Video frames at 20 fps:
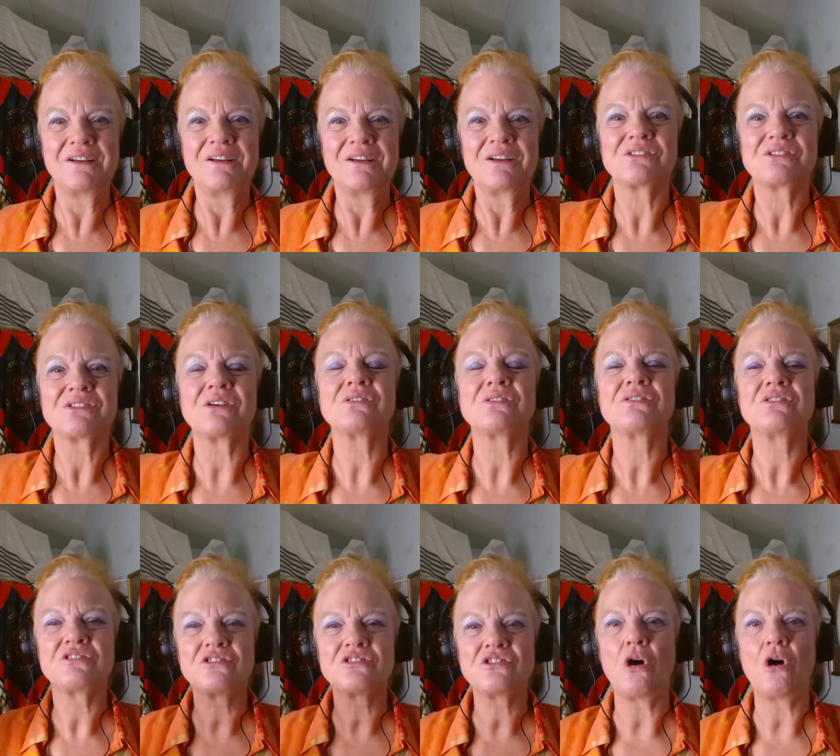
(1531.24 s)

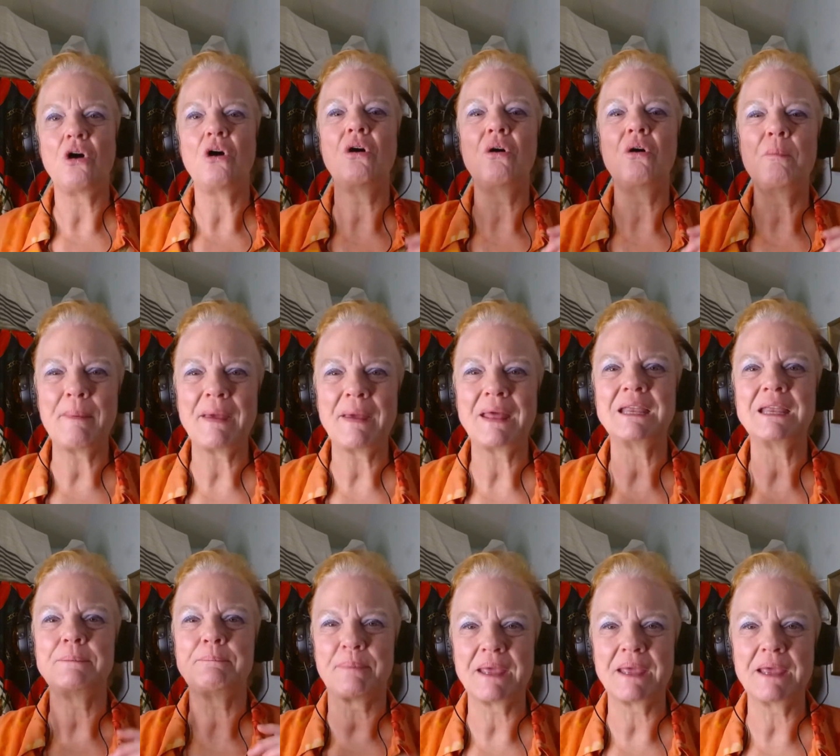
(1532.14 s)
So many
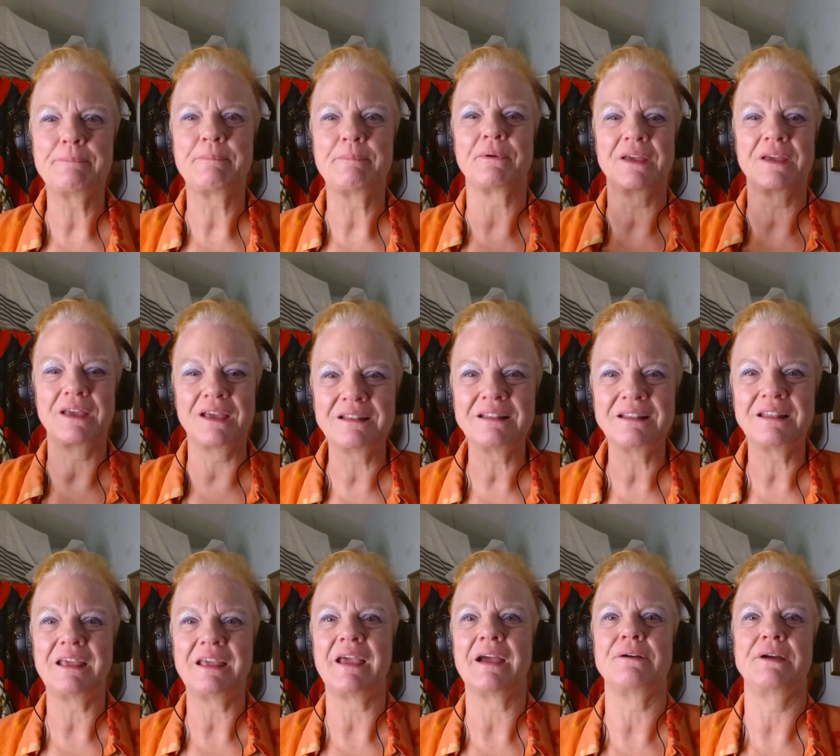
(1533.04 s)
people in
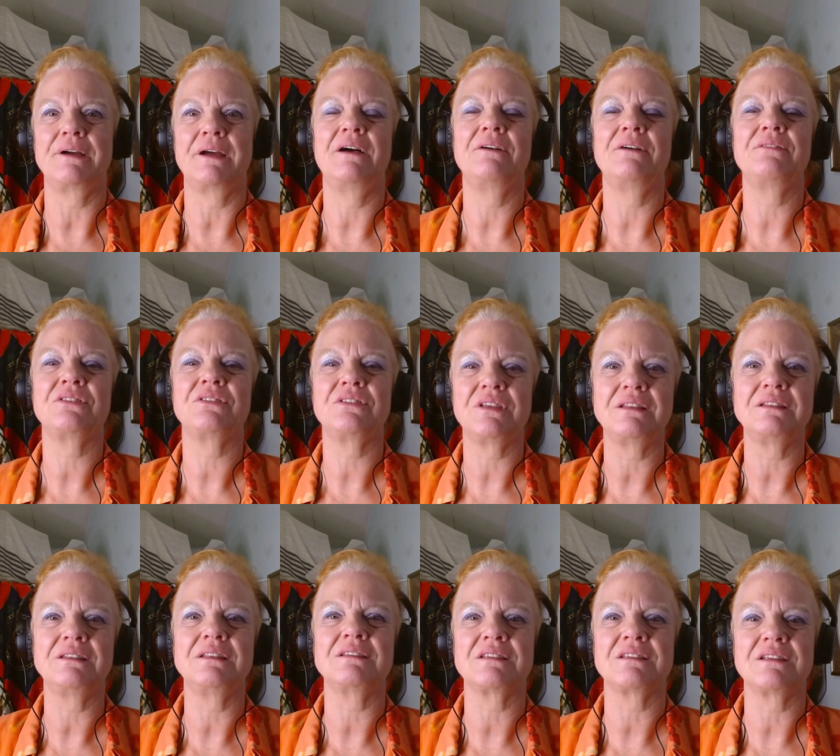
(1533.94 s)
the area have seen
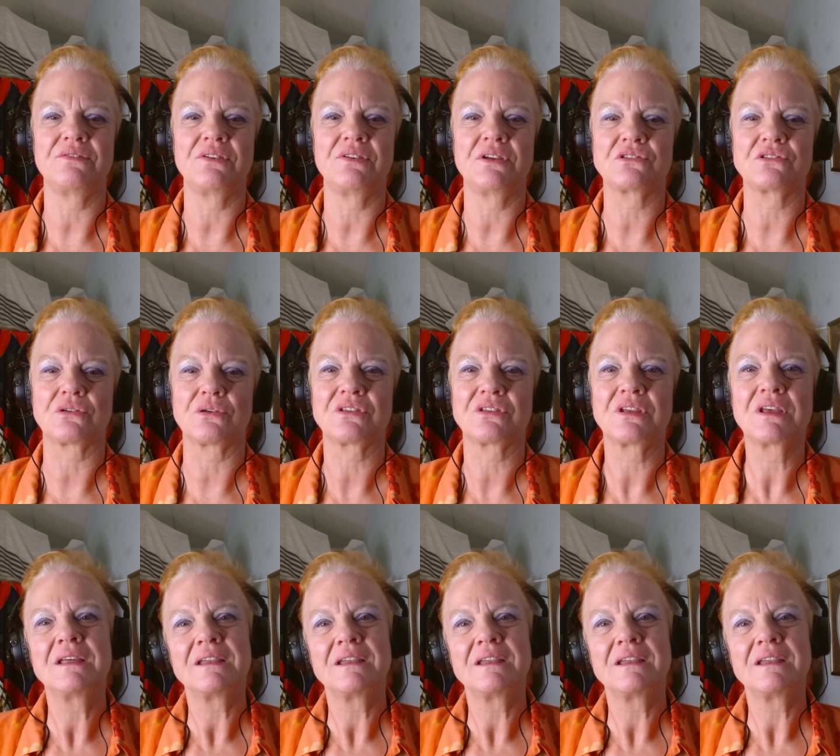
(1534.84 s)
these individuals.